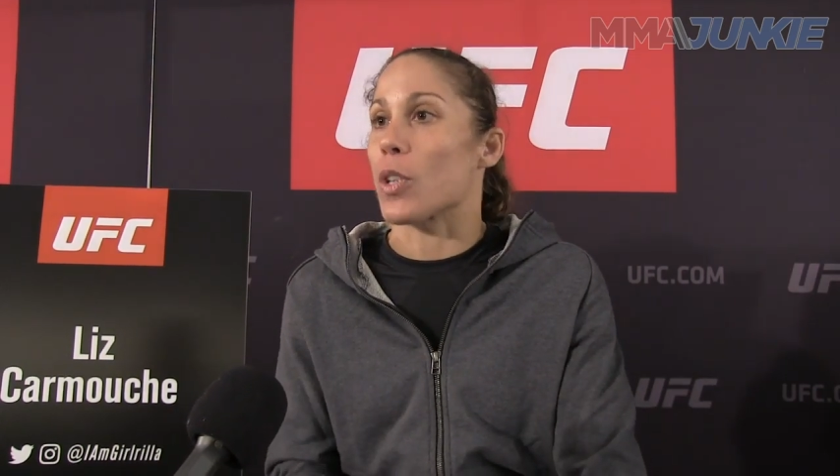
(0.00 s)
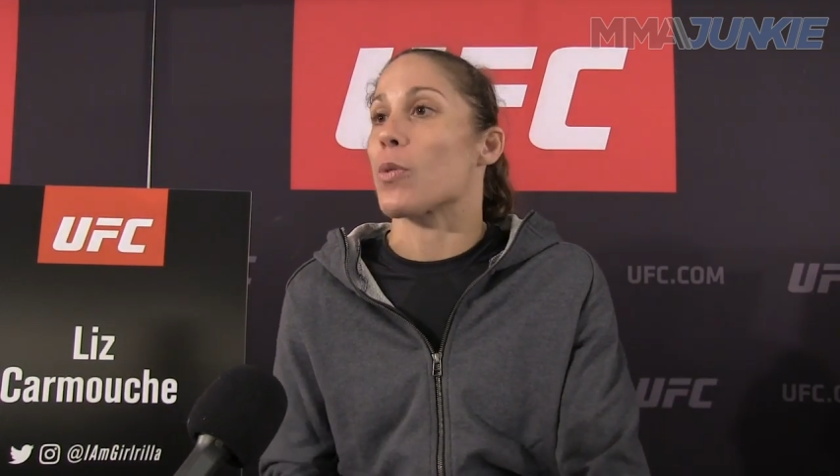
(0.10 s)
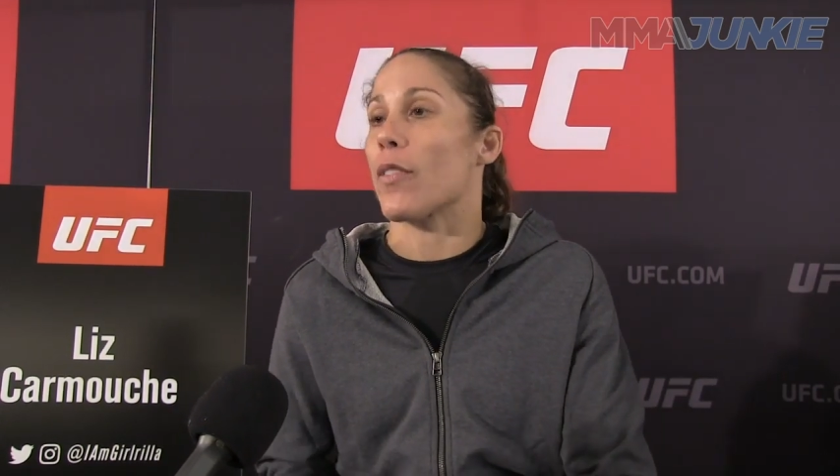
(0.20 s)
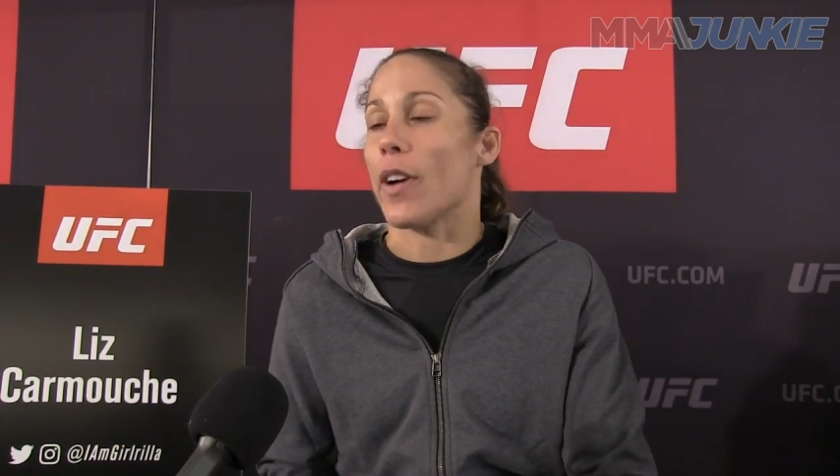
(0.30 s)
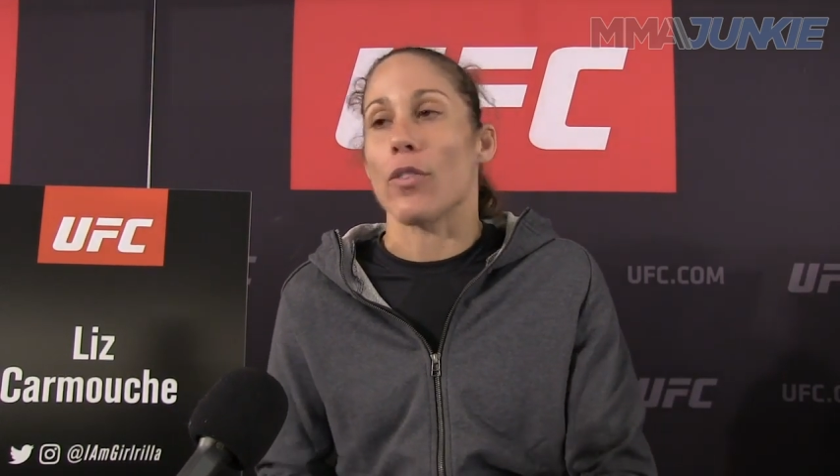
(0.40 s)

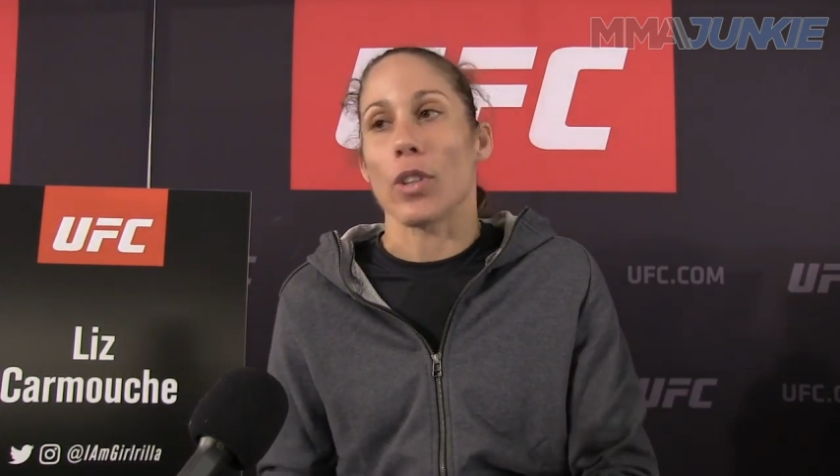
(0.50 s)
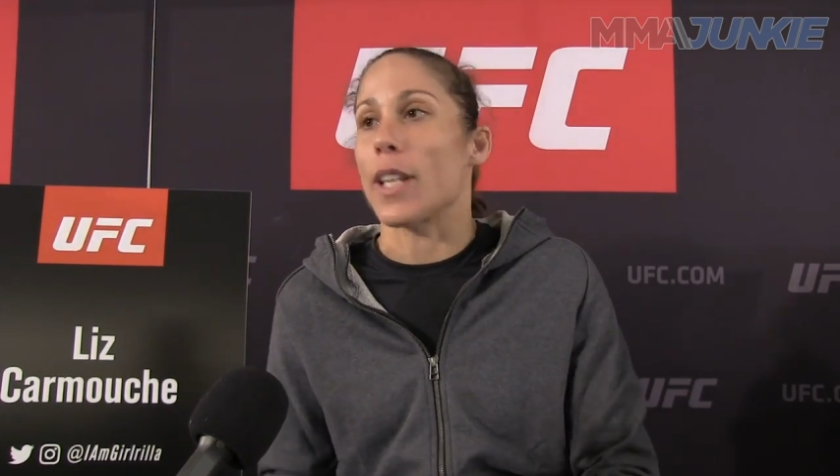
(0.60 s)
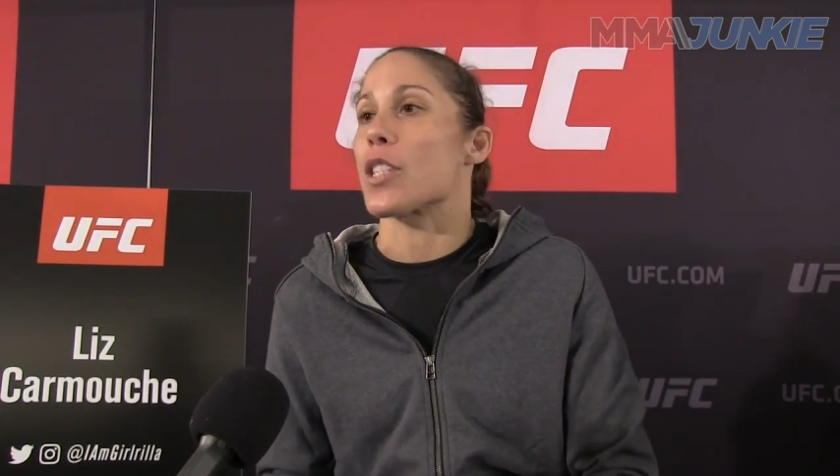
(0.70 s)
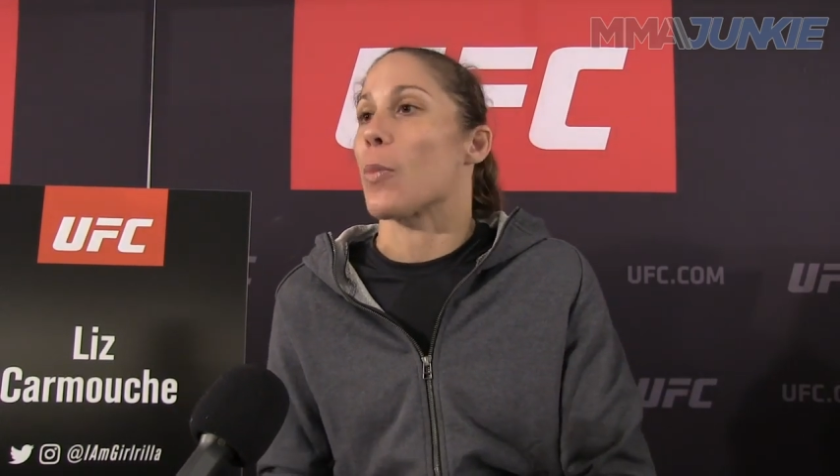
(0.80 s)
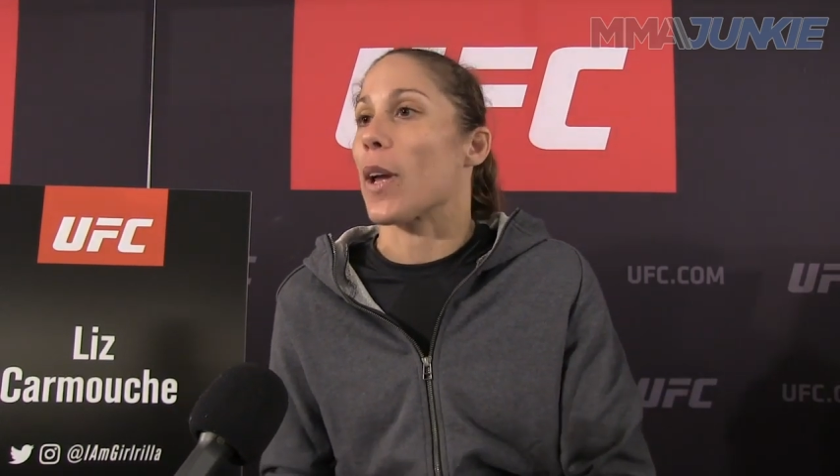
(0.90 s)
125
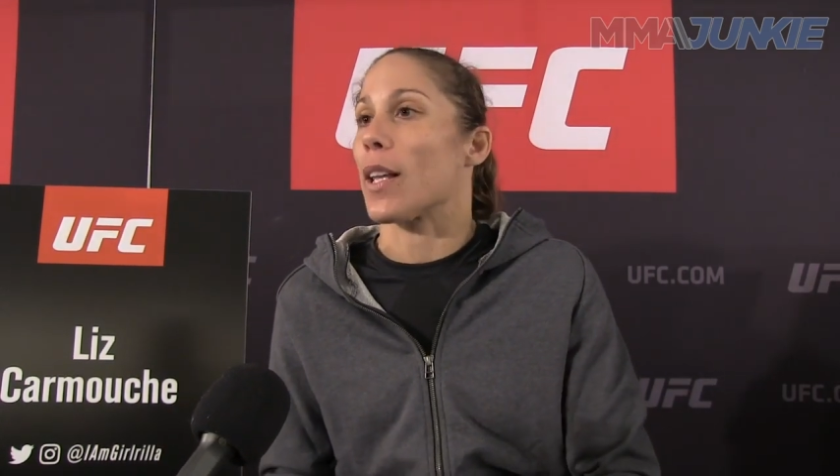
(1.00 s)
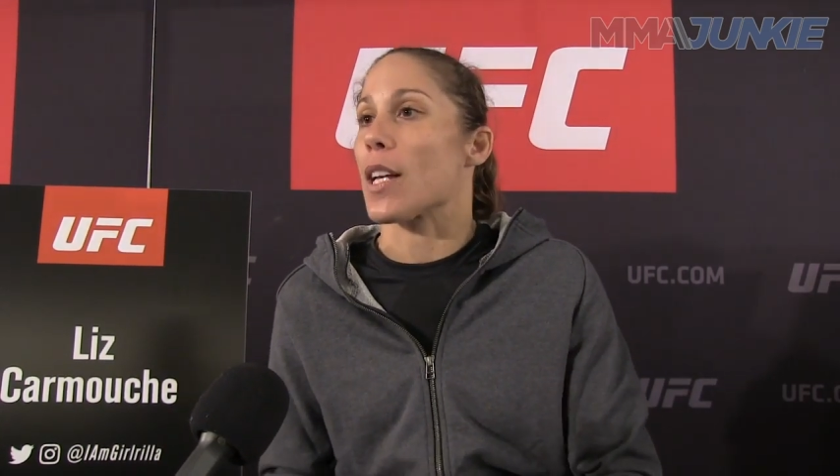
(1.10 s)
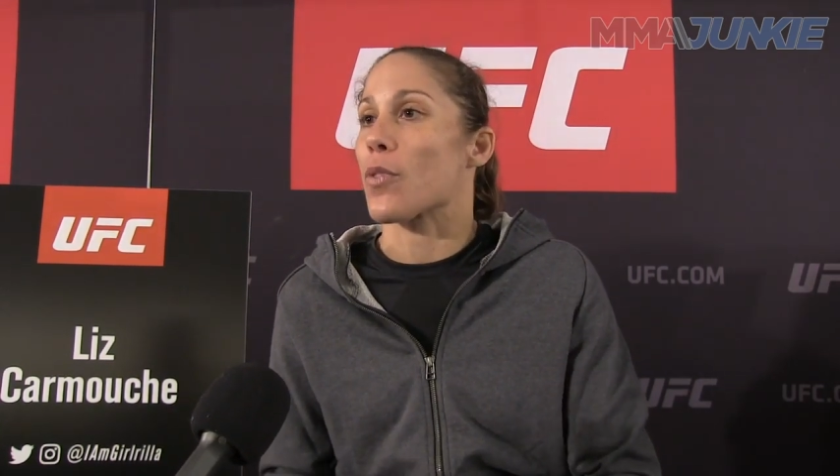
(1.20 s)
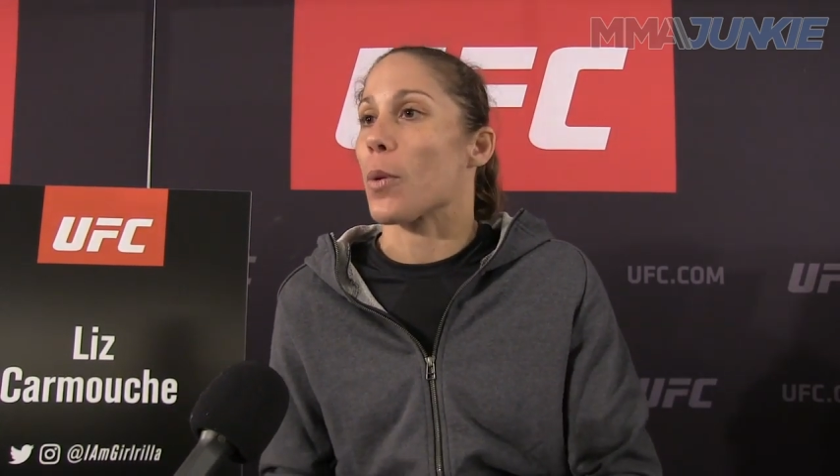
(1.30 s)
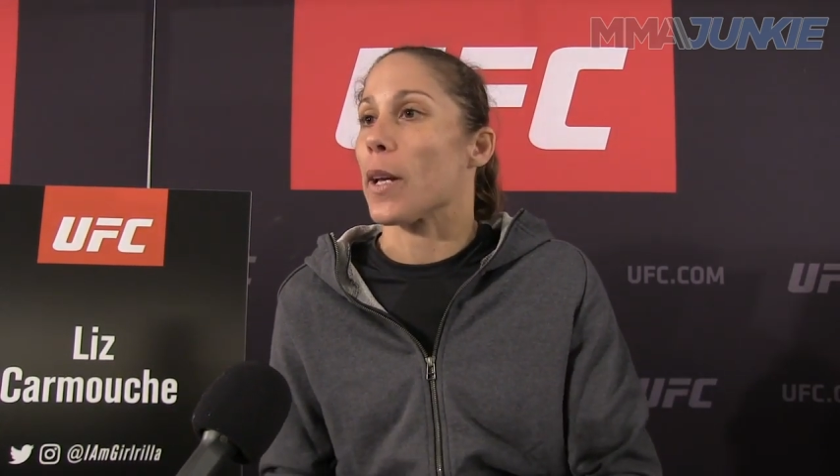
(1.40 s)
really is a weight
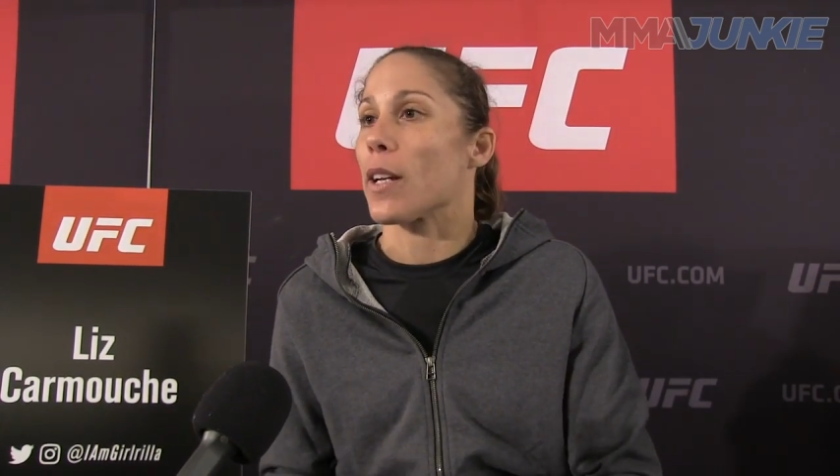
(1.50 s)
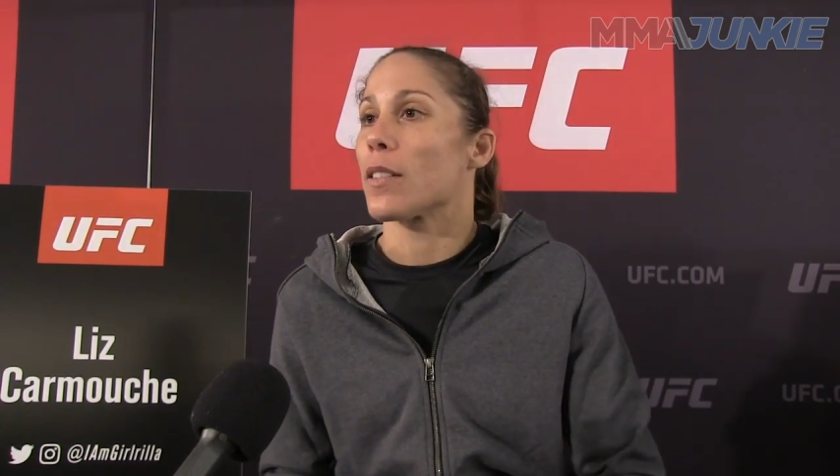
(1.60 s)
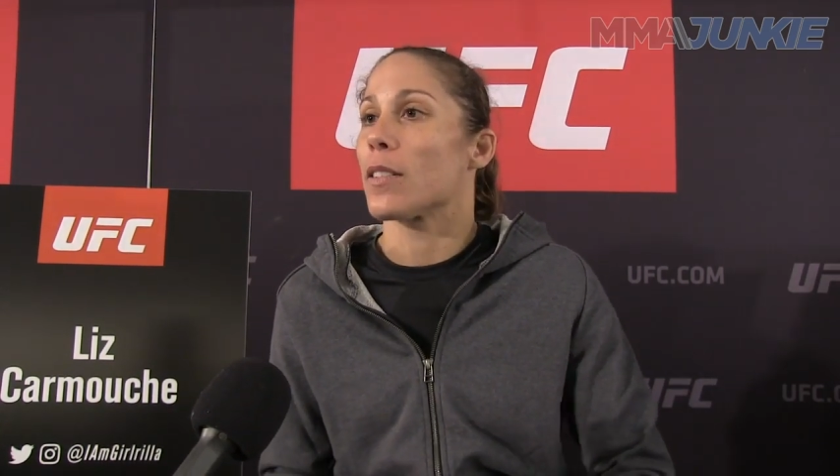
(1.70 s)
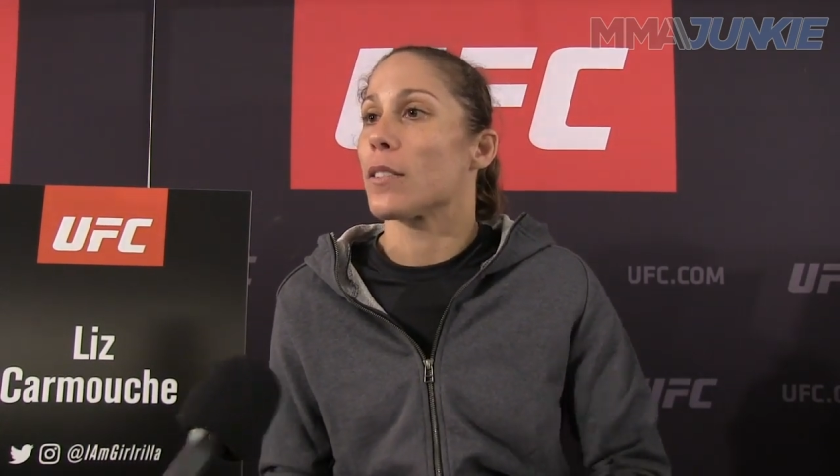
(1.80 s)
class for me.